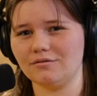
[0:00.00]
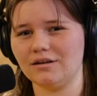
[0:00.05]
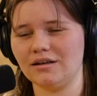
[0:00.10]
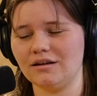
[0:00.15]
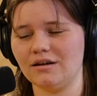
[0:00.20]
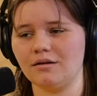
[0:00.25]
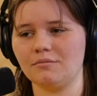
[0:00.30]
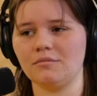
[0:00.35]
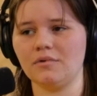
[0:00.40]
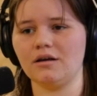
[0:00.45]

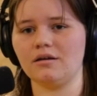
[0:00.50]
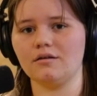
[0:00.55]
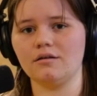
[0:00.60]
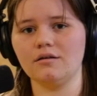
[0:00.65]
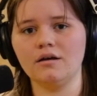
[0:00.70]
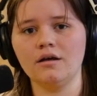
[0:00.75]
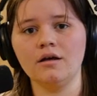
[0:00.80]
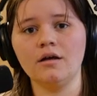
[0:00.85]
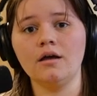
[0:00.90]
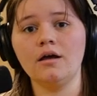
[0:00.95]
And I'm like,
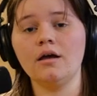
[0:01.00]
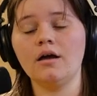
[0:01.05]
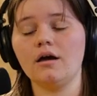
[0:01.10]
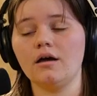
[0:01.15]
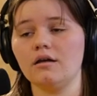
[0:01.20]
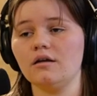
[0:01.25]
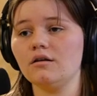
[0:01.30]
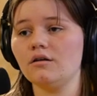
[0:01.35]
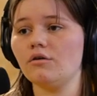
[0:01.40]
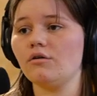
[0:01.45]

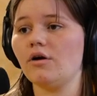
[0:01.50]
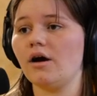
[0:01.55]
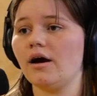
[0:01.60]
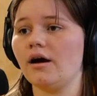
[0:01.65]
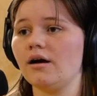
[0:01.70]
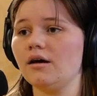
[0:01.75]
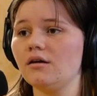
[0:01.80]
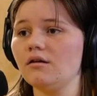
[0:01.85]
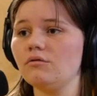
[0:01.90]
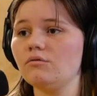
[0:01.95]
you know,
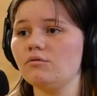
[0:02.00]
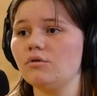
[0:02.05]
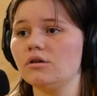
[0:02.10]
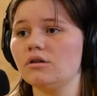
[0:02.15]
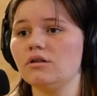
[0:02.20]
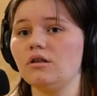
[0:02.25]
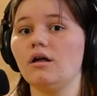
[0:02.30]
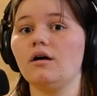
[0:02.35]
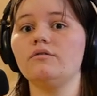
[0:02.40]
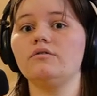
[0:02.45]
I would
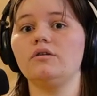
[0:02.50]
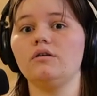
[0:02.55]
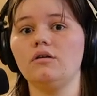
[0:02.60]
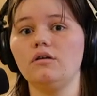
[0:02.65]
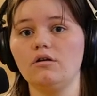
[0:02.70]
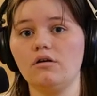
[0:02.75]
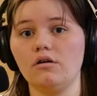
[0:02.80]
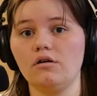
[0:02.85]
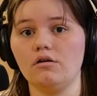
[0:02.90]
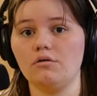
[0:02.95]
love to
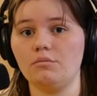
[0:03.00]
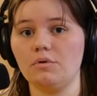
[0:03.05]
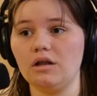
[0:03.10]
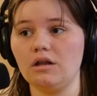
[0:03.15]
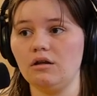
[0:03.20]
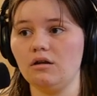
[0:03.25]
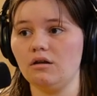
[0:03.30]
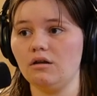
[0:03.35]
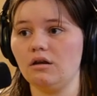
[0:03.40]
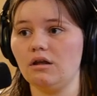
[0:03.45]
hear your
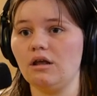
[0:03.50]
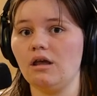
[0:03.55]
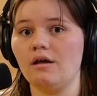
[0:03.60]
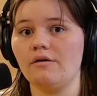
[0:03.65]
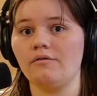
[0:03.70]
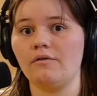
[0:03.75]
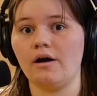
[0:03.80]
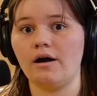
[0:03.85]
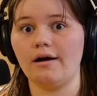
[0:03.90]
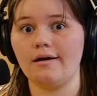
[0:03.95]
opinion
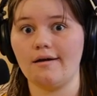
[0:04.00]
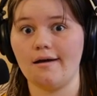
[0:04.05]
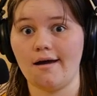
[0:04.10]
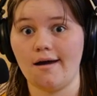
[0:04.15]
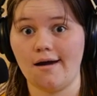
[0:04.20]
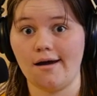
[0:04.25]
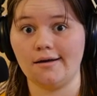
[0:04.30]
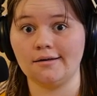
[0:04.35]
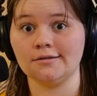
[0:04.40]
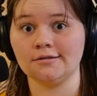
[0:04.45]
if I
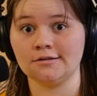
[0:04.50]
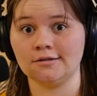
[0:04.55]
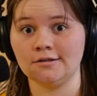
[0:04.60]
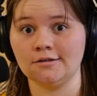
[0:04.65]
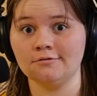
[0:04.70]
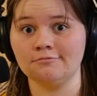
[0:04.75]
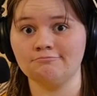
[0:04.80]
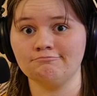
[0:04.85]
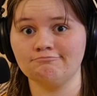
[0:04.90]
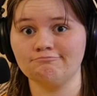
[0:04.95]
asked.
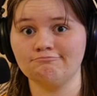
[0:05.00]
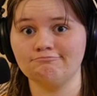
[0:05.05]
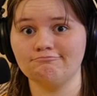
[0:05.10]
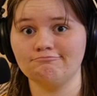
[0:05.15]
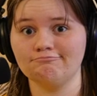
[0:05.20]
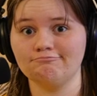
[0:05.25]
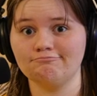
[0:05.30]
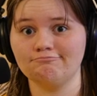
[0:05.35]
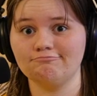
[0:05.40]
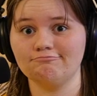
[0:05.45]

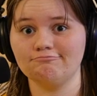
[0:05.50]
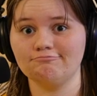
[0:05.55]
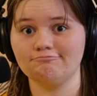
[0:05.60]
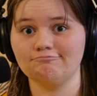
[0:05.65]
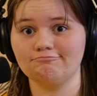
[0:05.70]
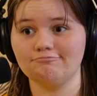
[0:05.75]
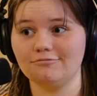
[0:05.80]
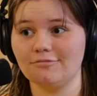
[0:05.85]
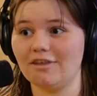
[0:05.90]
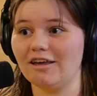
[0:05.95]

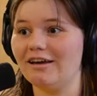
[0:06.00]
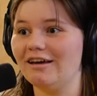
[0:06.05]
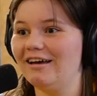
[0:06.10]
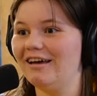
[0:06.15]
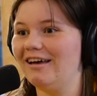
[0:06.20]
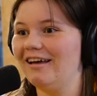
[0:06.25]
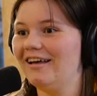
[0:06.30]
Mm-hmm.